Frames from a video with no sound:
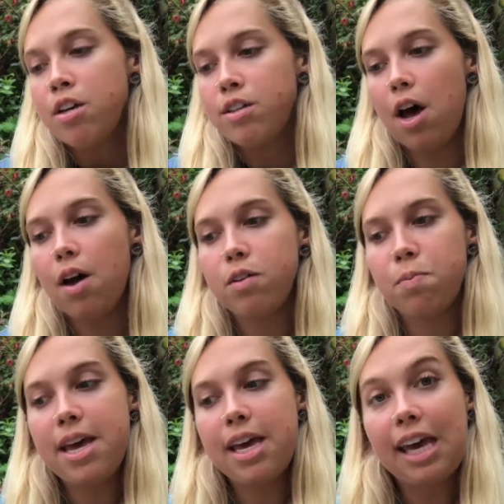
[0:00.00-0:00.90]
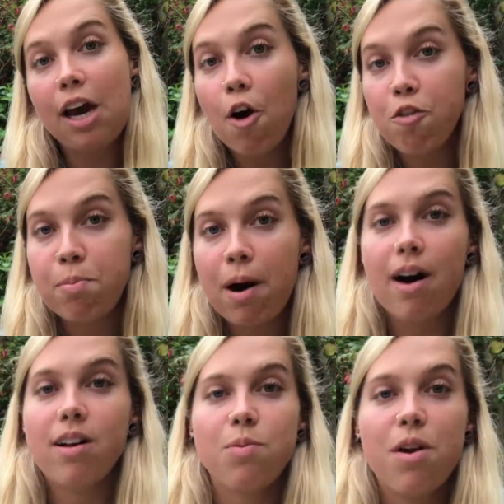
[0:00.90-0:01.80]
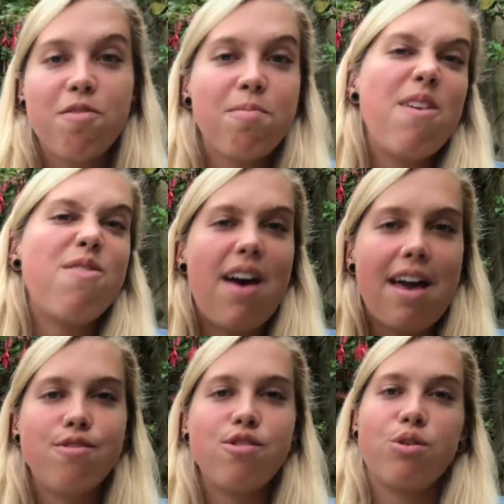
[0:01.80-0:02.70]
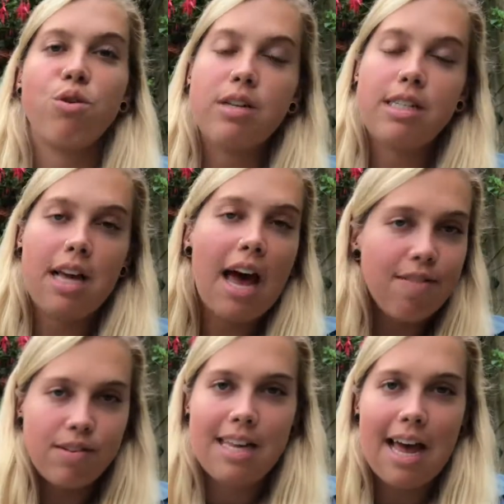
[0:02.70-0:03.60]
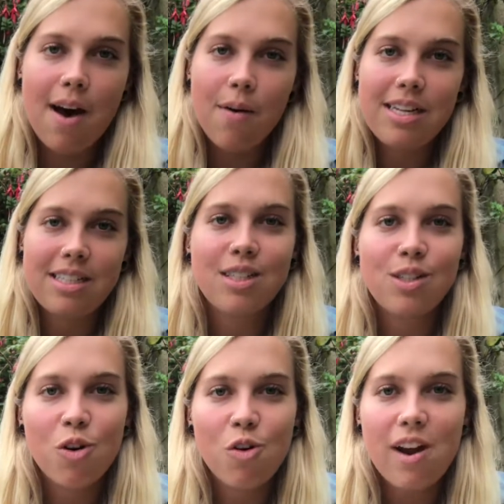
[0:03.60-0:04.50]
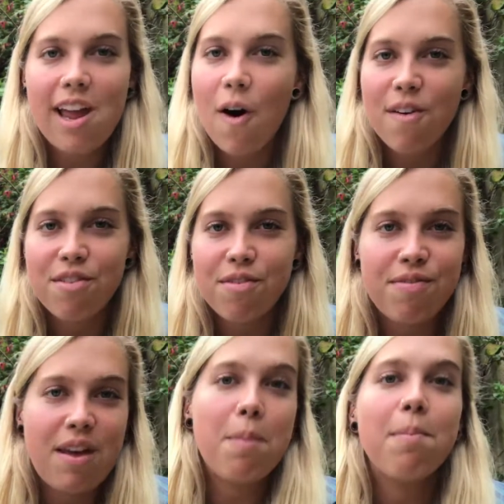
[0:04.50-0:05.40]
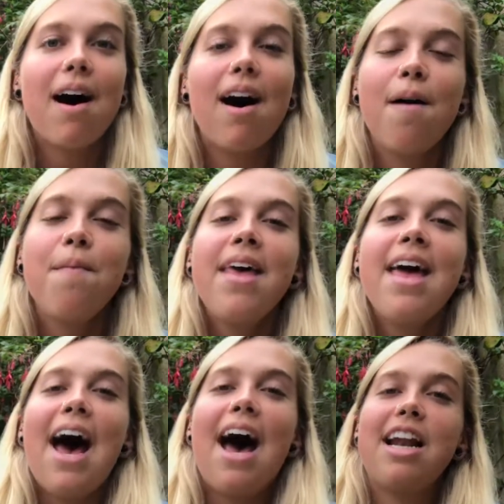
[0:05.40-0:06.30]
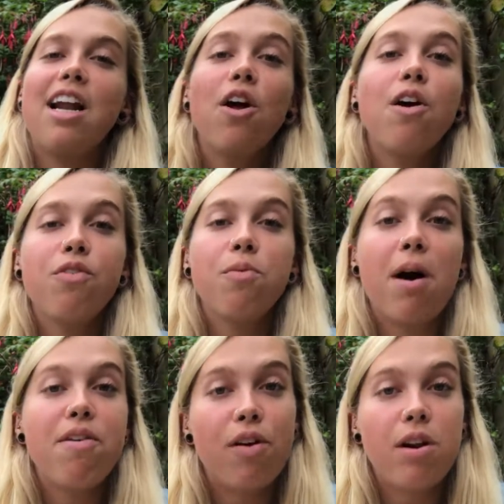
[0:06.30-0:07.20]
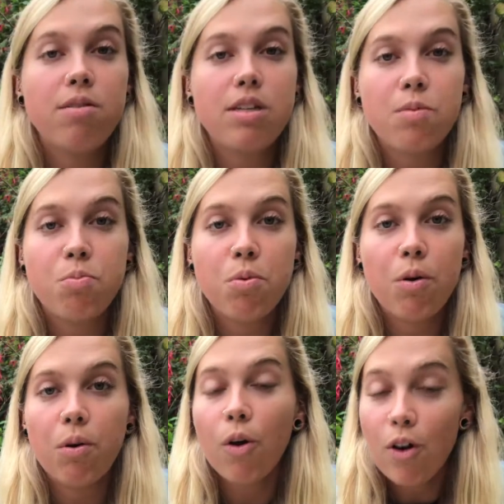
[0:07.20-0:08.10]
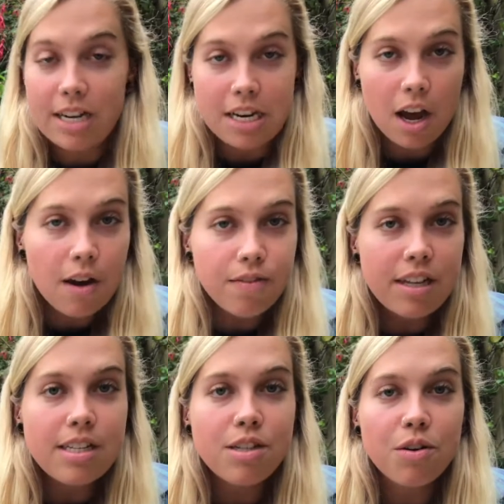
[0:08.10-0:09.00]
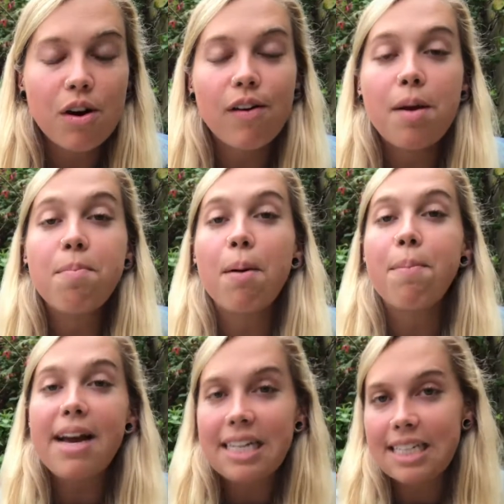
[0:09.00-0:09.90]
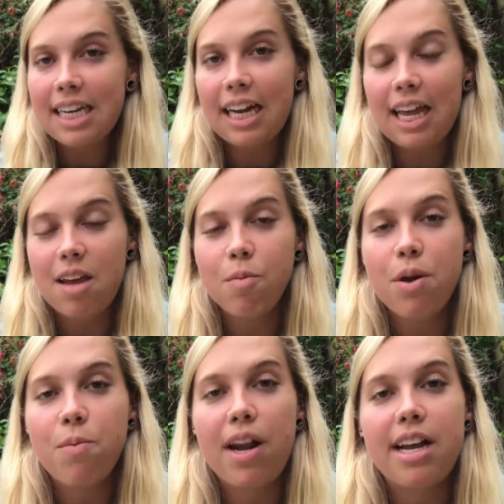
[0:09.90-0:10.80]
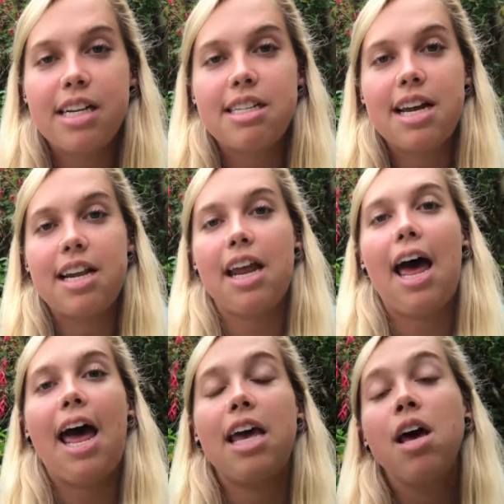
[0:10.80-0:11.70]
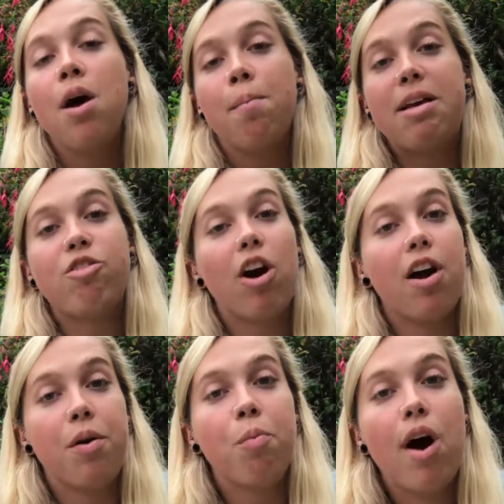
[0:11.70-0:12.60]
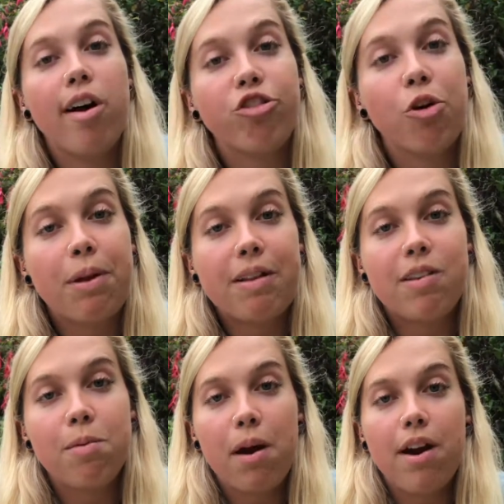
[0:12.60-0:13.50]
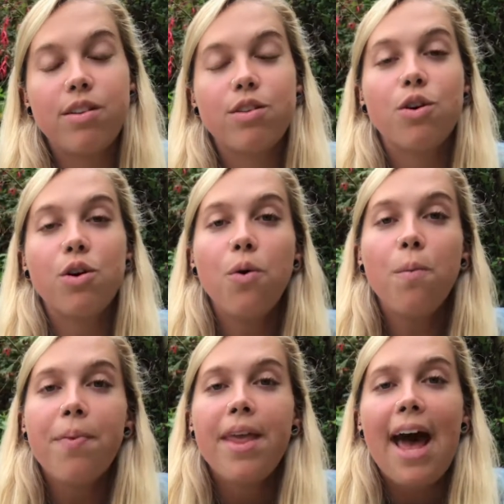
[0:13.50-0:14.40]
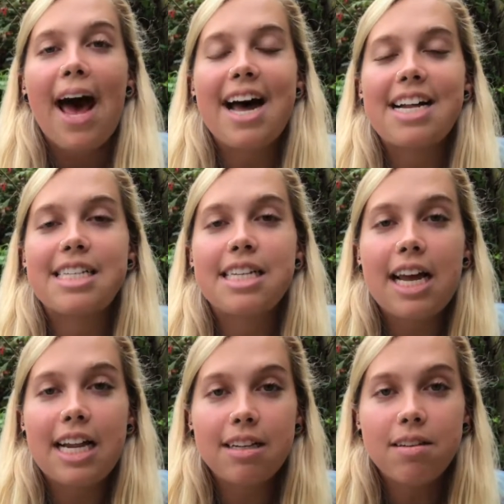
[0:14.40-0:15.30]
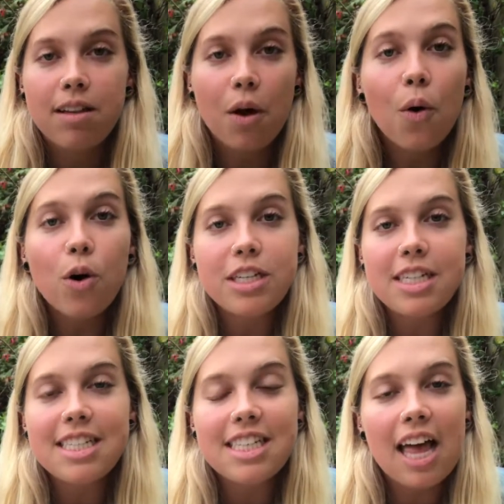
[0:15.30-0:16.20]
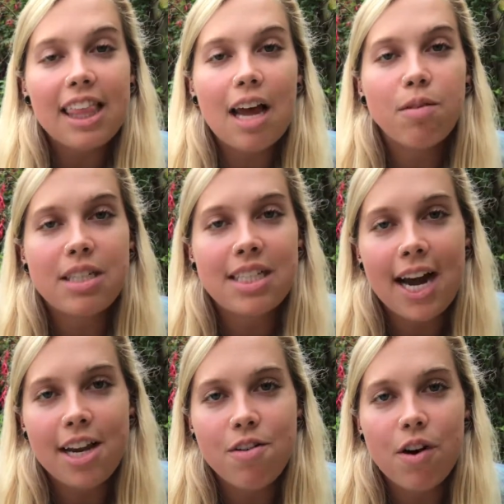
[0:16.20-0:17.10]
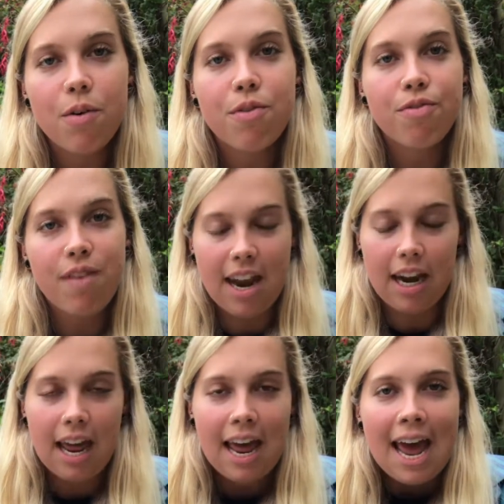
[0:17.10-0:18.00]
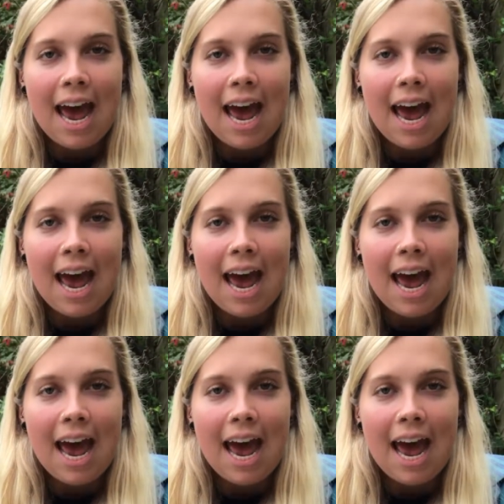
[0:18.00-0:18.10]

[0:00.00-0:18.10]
So speaking of bars, one of my favourite stories to ever tell is the story of Finbar. And a lot of my followers will already know of this story, but basically we went and did a Beach Guardian workshop in St Mary's School, and in the audience sat there was 10-year-old Finn.